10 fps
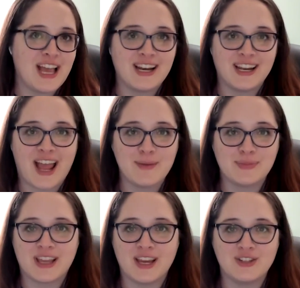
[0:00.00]
adding
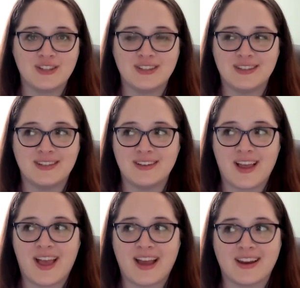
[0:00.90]
applications and
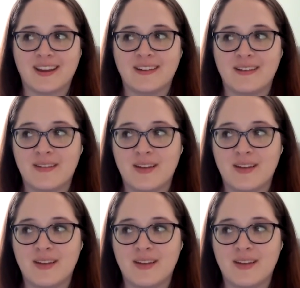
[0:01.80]
adding